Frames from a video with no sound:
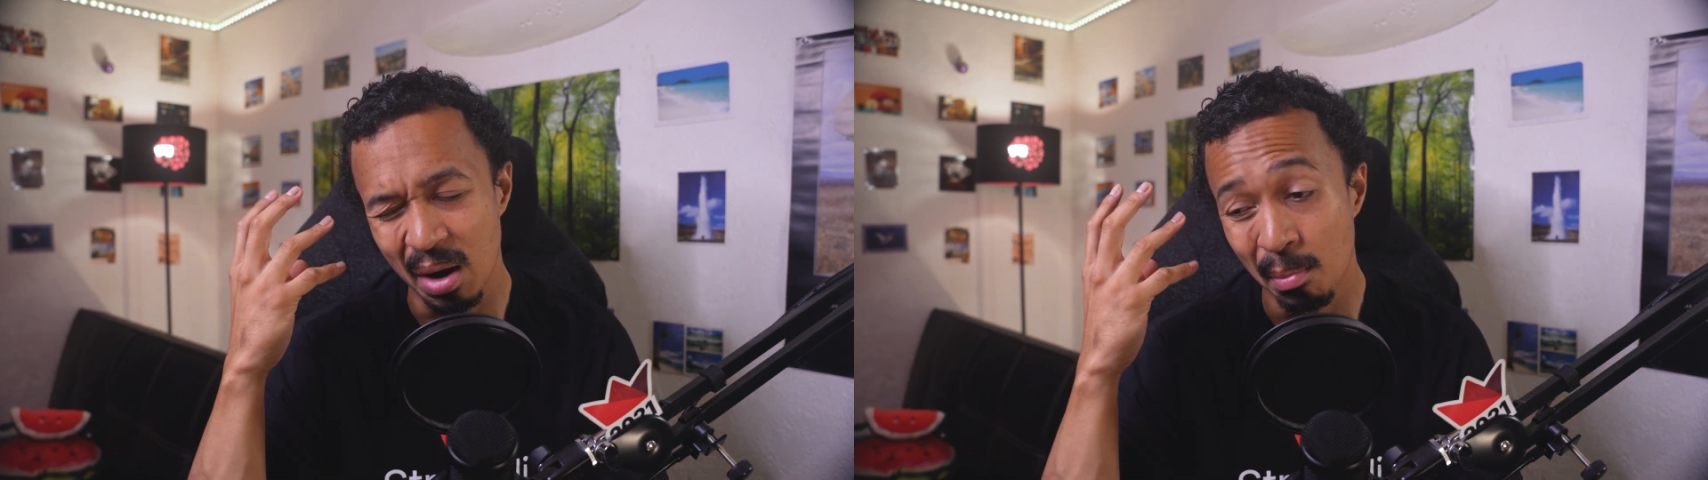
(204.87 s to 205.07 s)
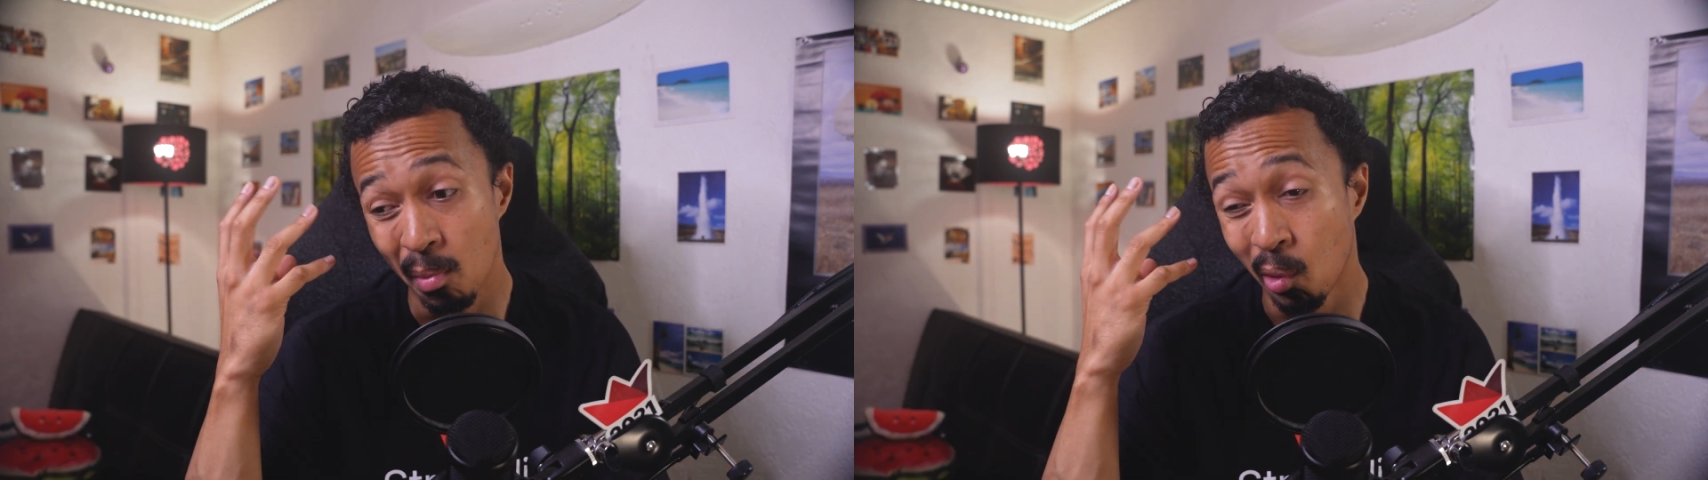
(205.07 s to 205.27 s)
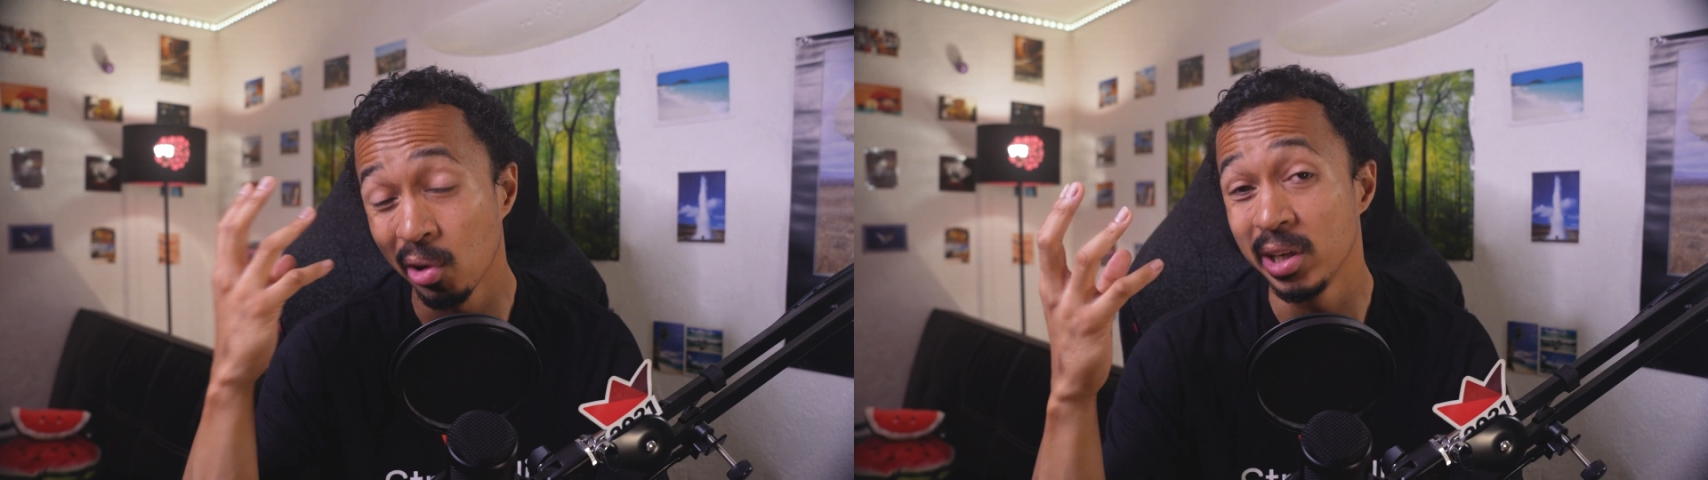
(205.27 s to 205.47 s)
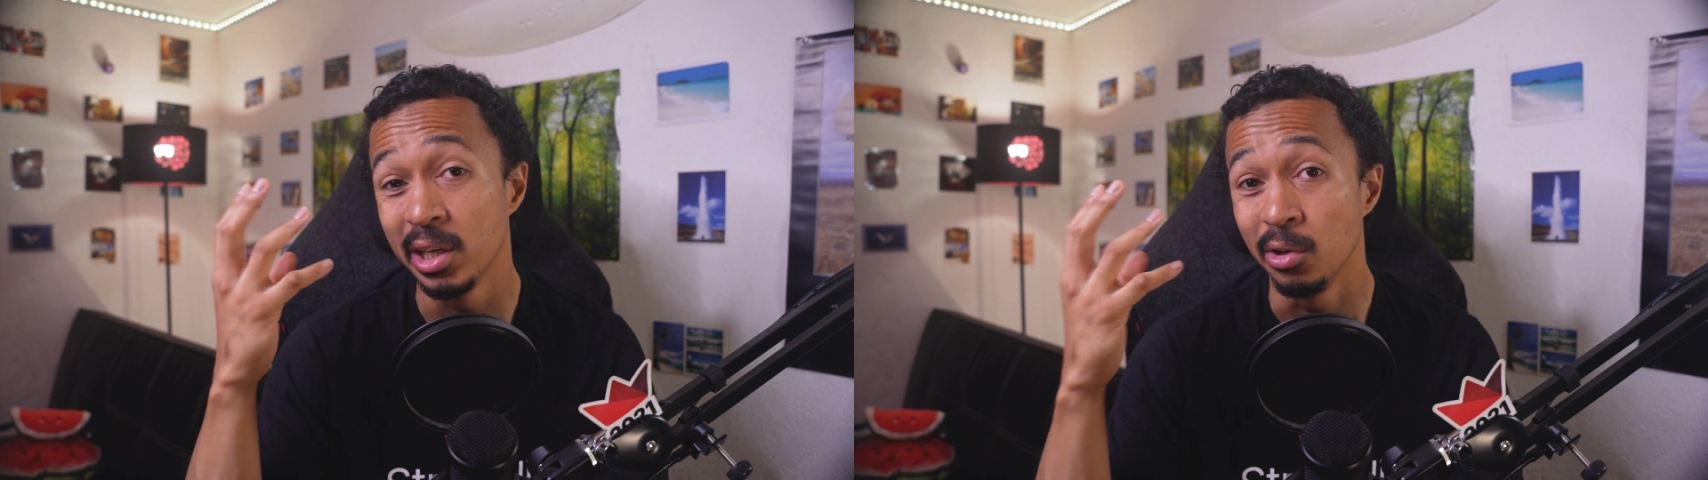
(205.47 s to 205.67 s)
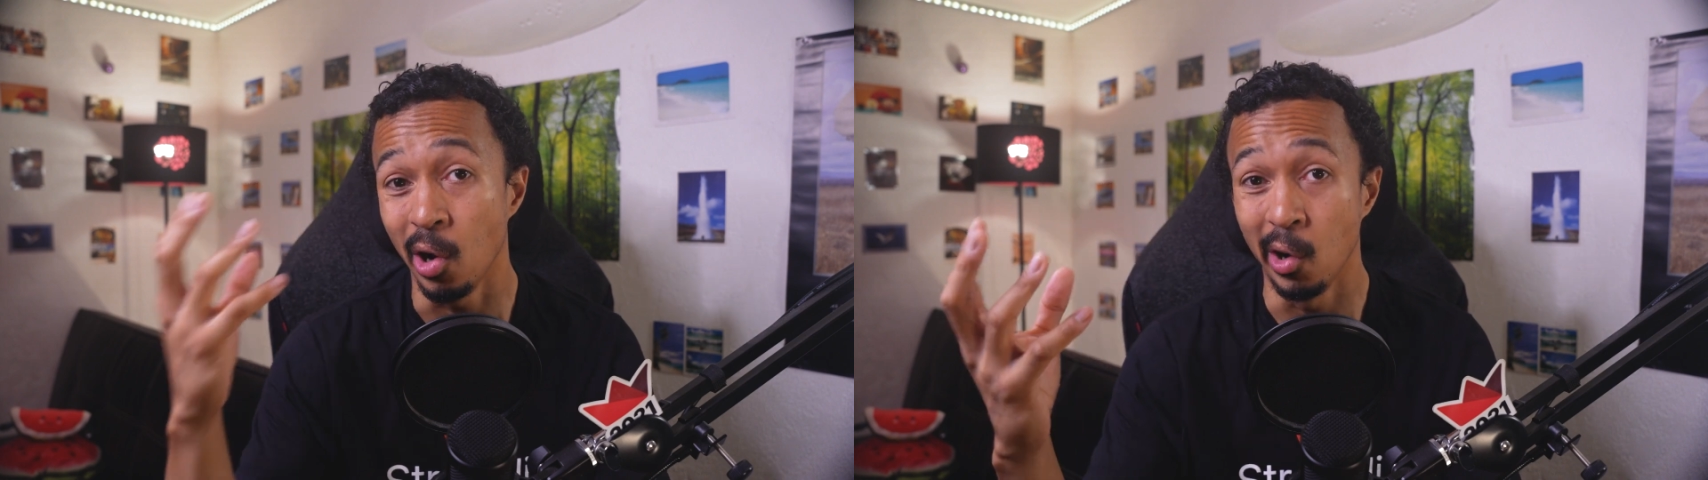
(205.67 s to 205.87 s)

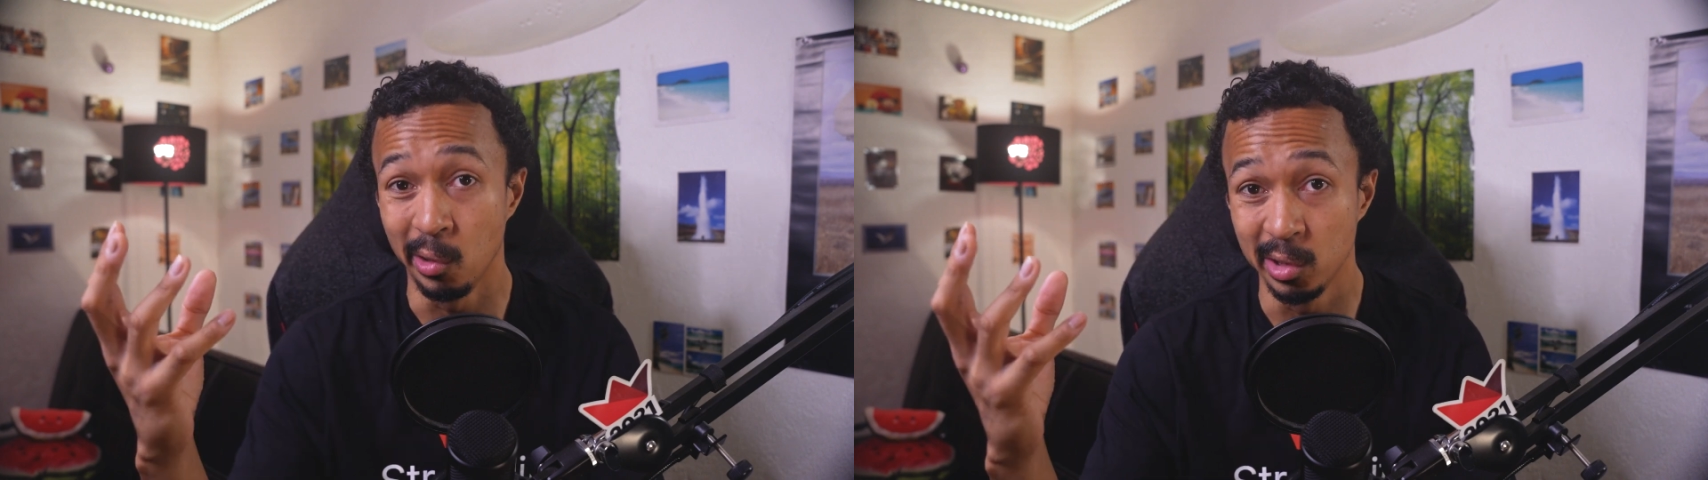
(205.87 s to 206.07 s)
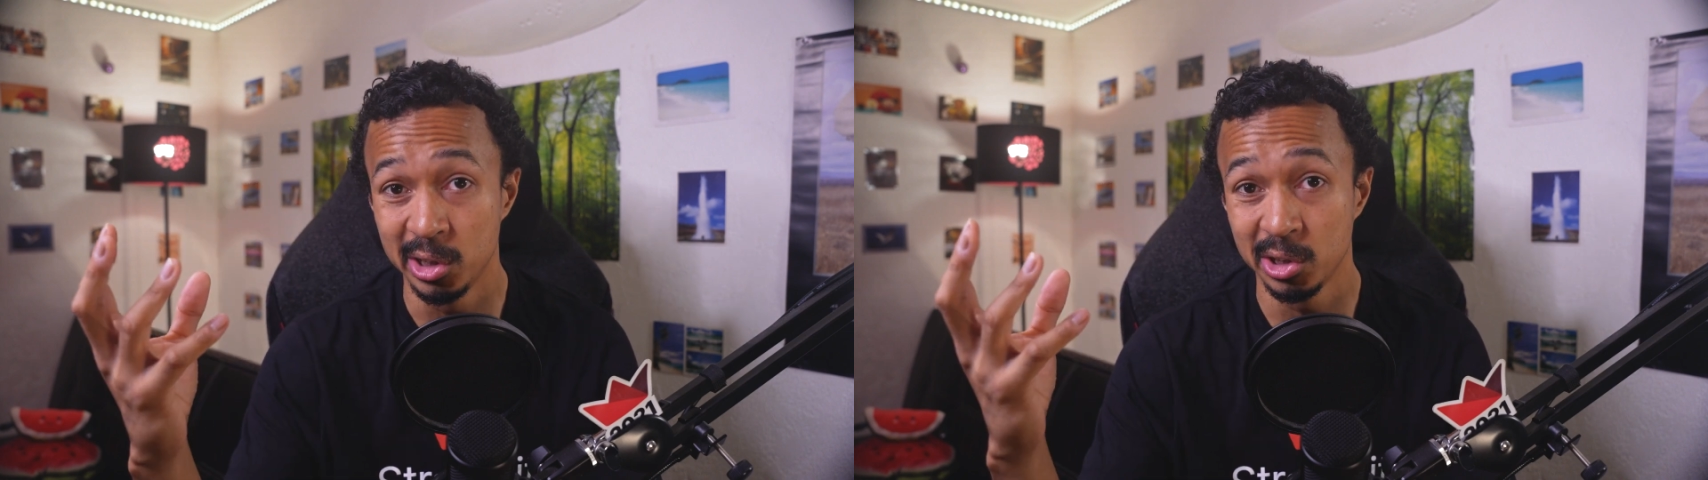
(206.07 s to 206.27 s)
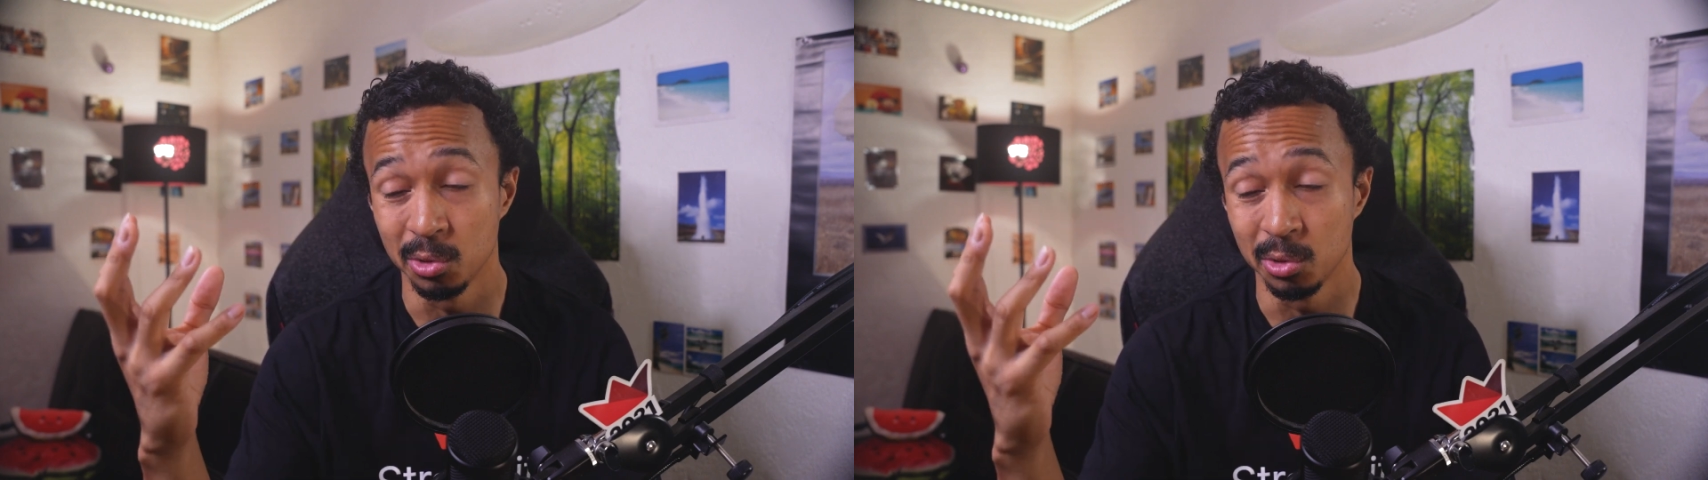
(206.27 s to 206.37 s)
morning urge